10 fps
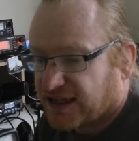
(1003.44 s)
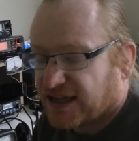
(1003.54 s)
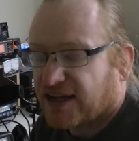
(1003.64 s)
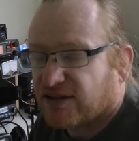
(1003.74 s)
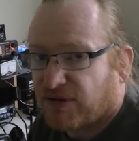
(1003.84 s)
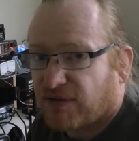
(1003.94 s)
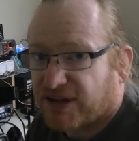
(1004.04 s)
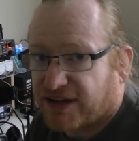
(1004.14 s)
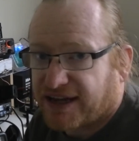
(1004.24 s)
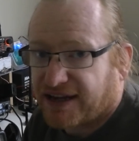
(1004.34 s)
At the bottom
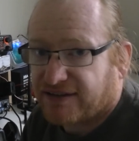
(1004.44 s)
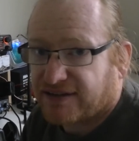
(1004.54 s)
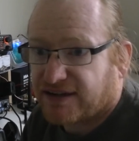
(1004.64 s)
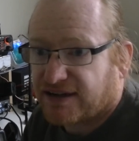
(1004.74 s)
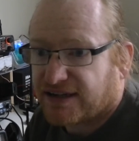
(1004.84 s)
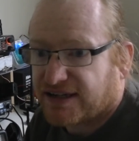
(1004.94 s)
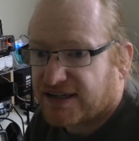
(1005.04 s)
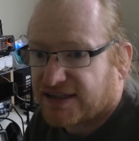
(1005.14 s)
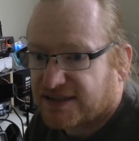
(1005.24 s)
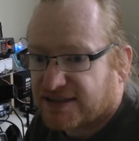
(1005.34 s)
of there
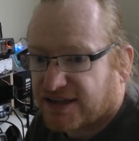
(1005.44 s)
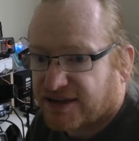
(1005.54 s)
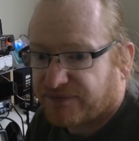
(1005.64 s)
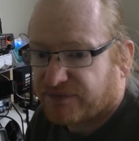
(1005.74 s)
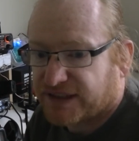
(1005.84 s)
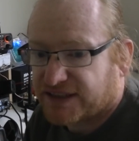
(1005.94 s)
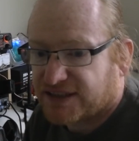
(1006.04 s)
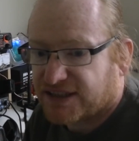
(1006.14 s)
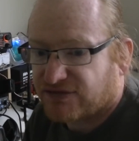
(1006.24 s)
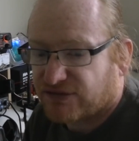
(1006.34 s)
is links
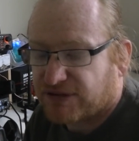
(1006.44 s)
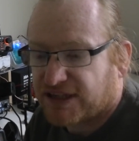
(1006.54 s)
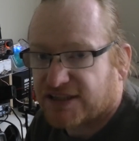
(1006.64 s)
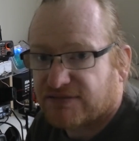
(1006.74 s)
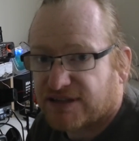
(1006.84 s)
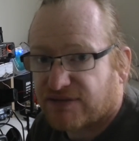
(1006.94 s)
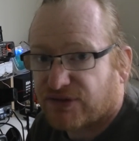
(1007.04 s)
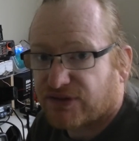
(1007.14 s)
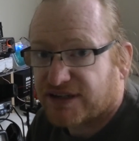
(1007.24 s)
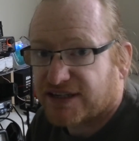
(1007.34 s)
to the different repeaters, which I've
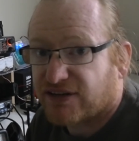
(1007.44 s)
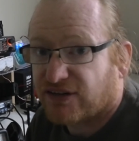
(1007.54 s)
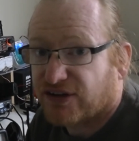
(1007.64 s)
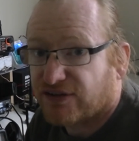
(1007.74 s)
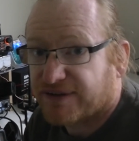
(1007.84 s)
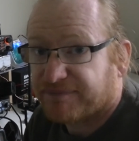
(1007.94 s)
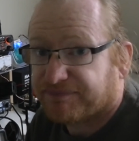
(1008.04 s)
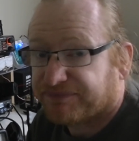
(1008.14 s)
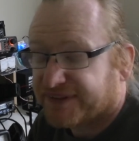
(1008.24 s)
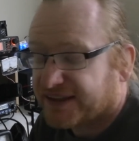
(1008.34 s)
already gone over.
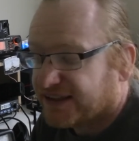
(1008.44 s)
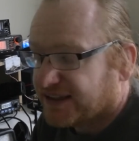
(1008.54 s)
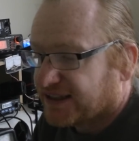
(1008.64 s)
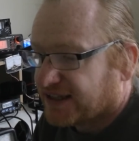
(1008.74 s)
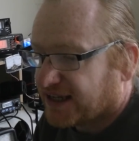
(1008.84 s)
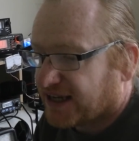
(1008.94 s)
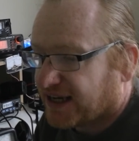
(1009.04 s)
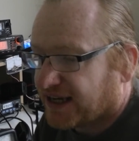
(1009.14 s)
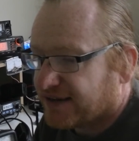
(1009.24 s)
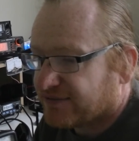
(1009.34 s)

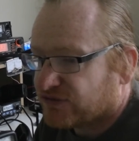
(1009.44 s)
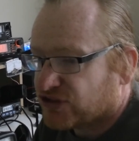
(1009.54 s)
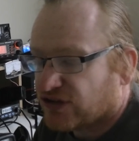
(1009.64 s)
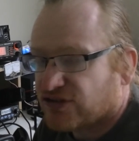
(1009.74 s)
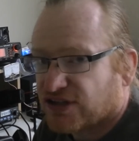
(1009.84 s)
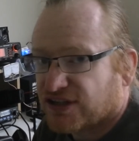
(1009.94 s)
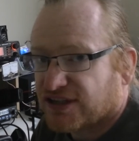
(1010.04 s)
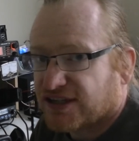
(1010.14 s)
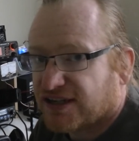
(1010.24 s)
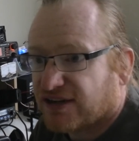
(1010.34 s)
I've chosen
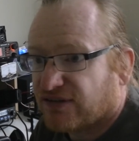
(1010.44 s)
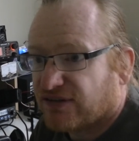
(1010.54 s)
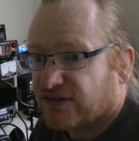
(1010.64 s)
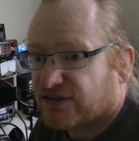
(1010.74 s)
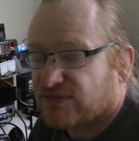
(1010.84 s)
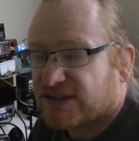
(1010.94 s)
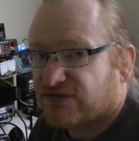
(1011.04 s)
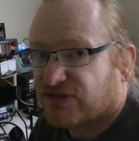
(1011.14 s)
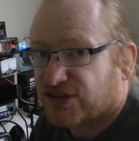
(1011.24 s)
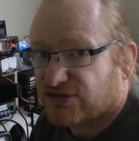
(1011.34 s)
the 2 meter
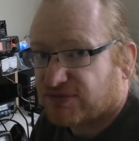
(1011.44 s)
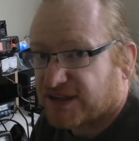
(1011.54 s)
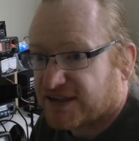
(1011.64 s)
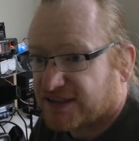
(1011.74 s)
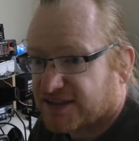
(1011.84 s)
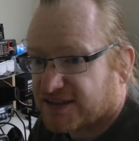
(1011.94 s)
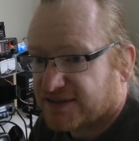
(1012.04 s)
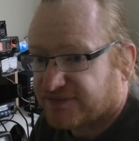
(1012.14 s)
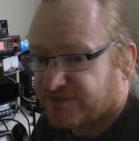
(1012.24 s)
voice repeaters,